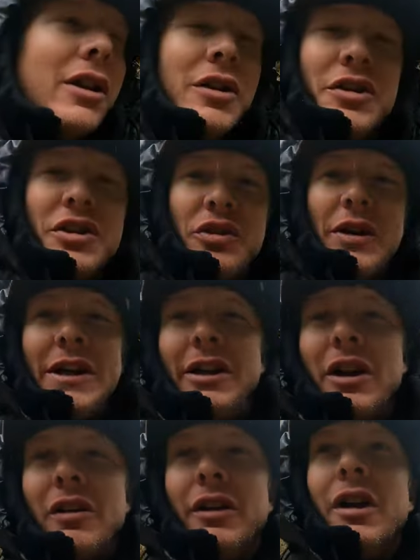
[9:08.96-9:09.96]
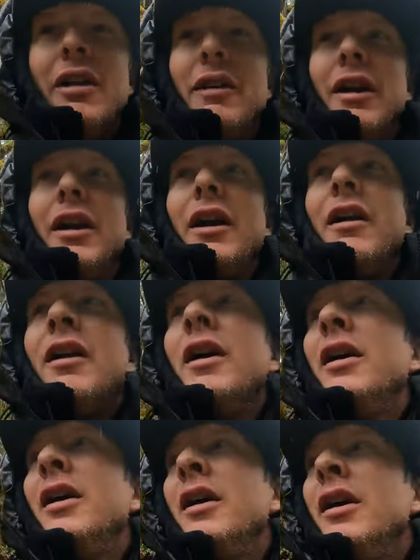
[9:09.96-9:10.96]
a little streak going on right now.
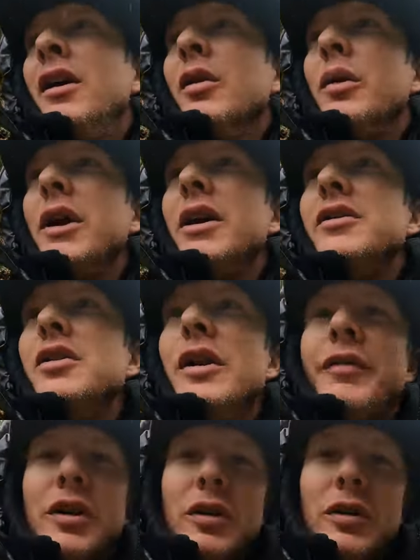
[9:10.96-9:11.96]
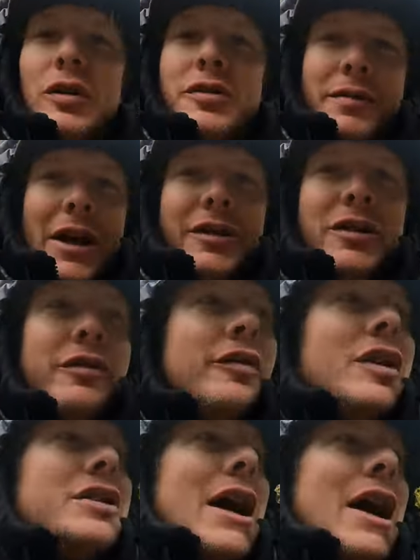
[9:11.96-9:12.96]
We hit two different holes. We got two
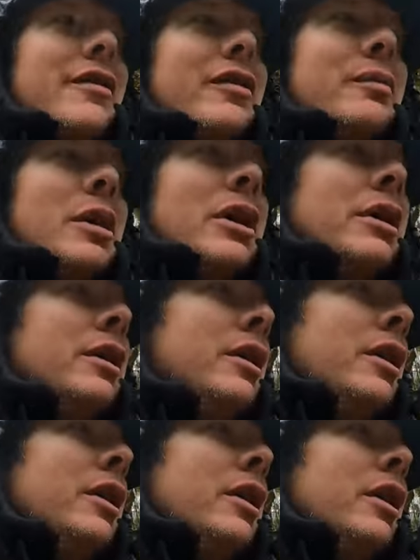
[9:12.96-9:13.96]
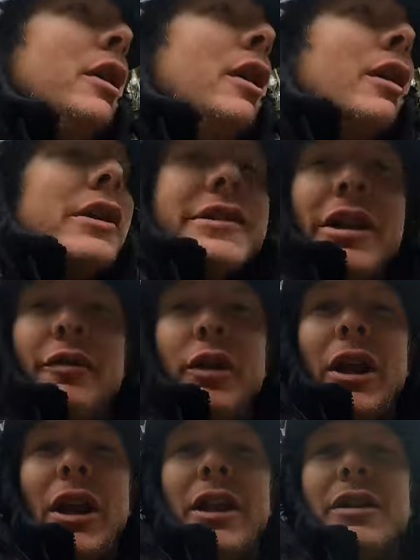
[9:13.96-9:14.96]
fish out of them. Let's see if we
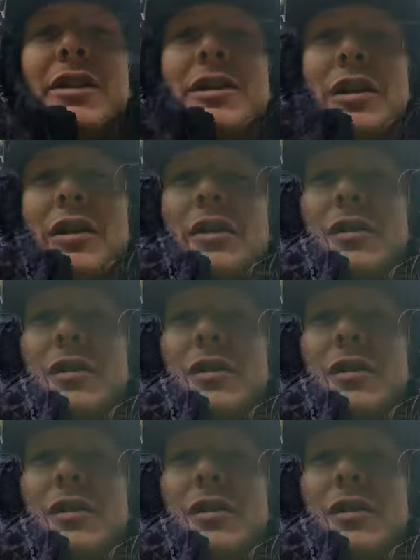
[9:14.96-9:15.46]
can't hit this third